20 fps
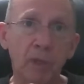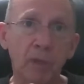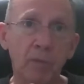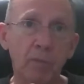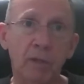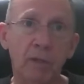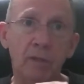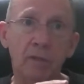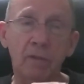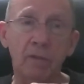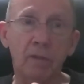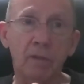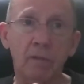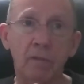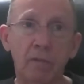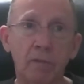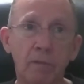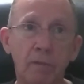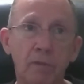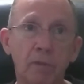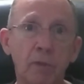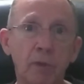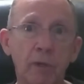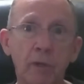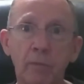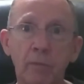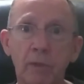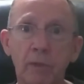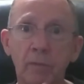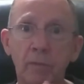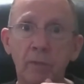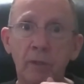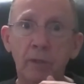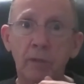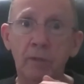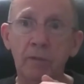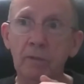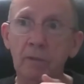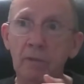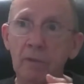But the 20
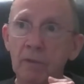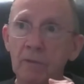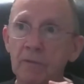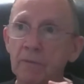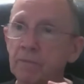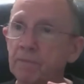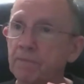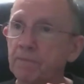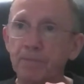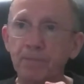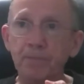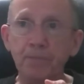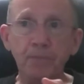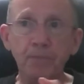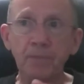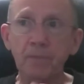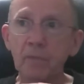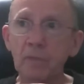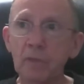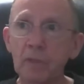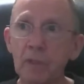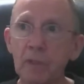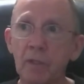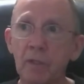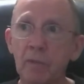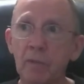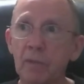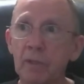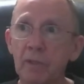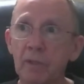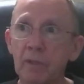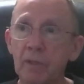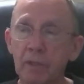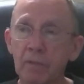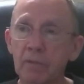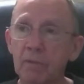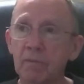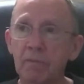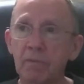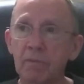millimeter, I mean,
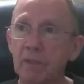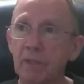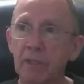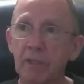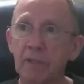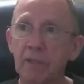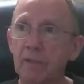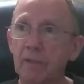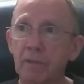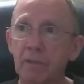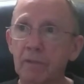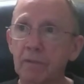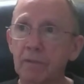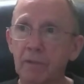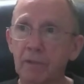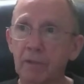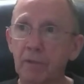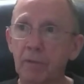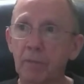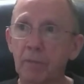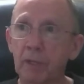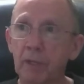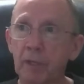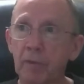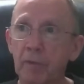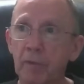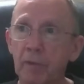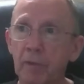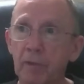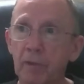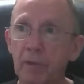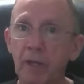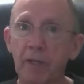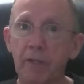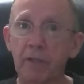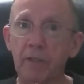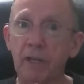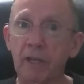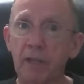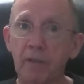I'd still be able to, a lot
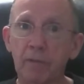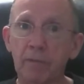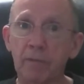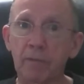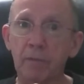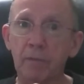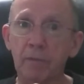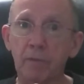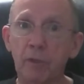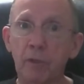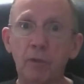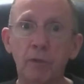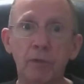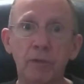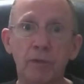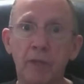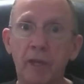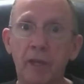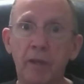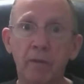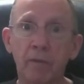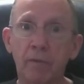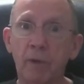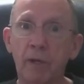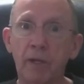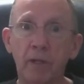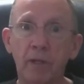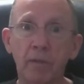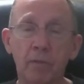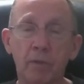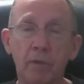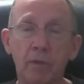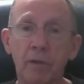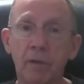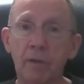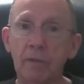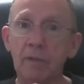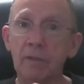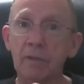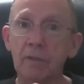of times, use that right up
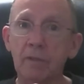close.